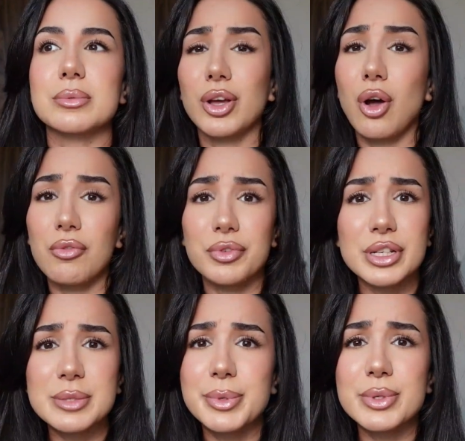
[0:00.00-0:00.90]
The
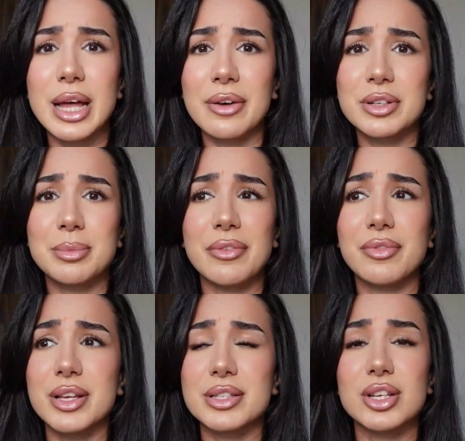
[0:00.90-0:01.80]
confidence boost after my
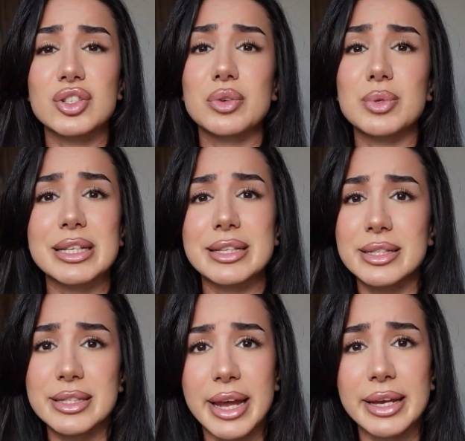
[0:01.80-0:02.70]
first surgery was
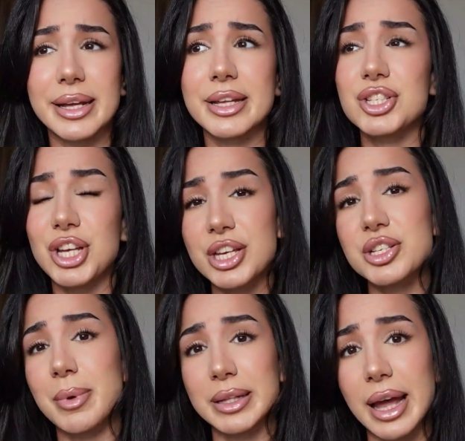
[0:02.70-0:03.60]
insane. It
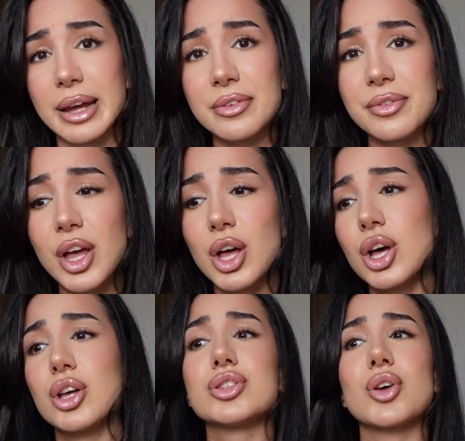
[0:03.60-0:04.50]
changed my life.
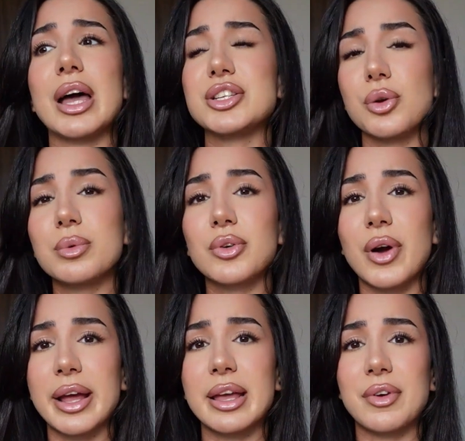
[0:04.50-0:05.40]
So I don't
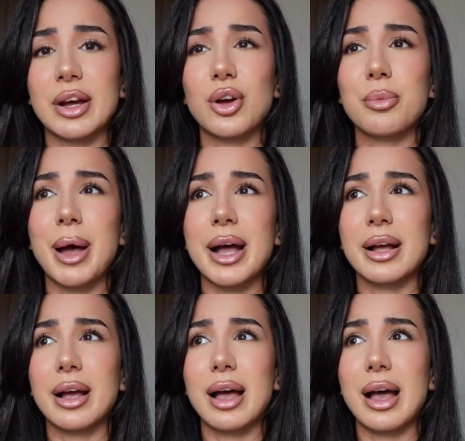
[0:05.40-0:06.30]
regret it. If I go
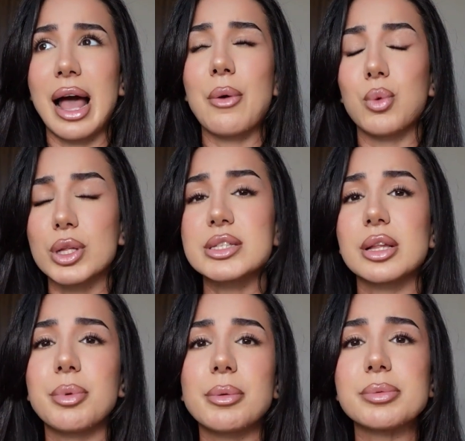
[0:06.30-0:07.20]
back, I would
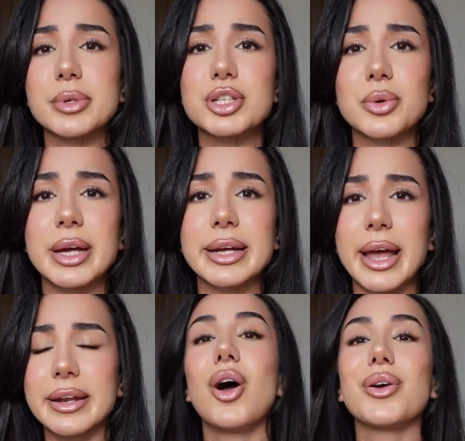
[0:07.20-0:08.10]
still probably do it
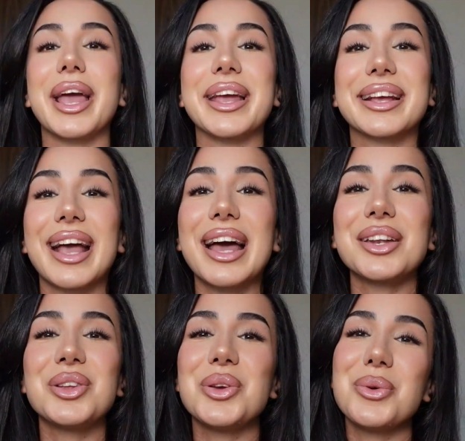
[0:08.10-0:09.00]
again. Okay,
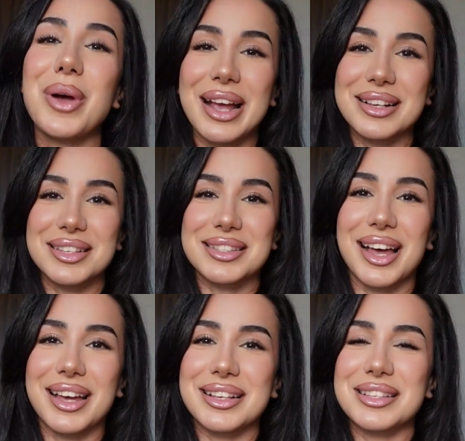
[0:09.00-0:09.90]
can you
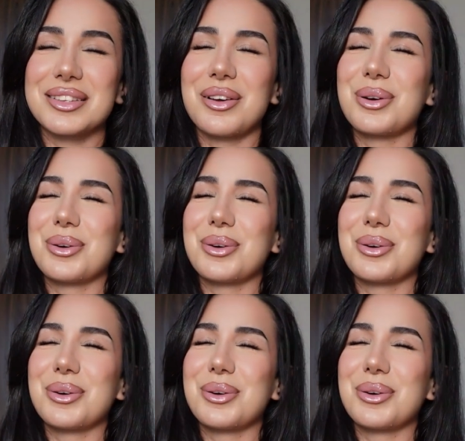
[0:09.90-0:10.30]
exercise?